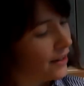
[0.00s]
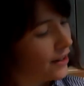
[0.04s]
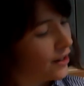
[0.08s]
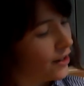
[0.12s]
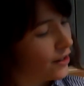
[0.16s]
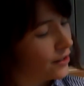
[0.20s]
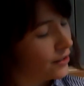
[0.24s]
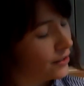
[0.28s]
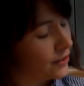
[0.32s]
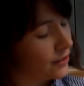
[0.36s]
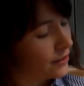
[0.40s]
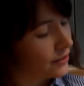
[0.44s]

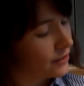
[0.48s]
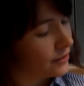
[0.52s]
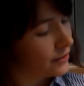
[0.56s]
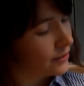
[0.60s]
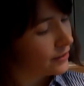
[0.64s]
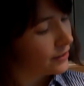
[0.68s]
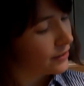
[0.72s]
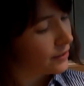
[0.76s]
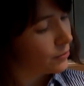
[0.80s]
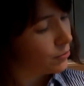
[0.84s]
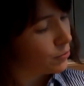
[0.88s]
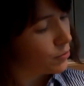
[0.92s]
Oh,
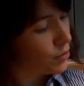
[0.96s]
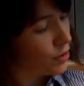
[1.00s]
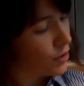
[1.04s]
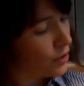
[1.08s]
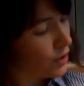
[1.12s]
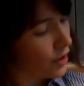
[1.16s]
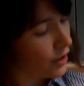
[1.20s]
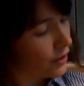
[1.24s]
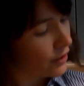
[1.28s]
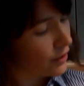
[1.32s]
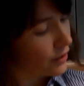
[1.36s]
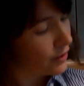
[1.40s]

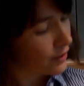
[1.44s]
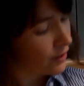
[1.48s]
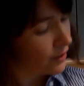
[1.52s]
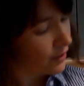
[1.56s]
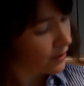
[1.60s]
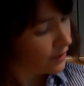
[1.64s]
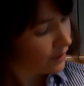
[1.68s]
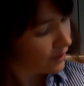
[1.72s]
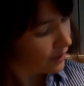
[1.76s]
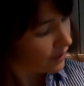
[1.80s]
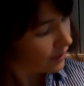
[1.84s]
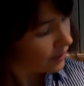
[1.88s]
Bruno,
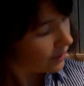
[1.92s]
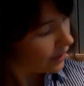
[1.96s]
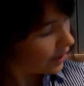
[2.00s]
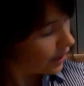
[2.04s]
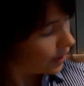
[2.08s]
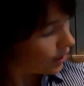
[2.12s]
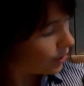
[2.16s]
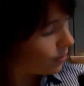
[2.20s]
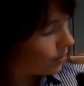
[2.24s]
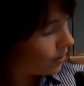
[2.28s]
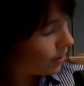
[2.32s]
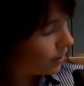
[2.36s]

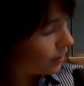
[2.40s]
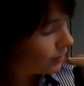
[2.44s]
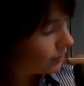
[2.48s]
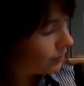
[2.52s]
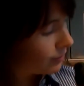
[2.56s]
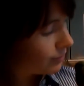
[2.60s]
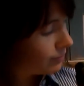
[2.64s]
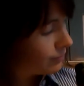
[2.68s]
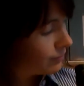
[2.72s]
there you are.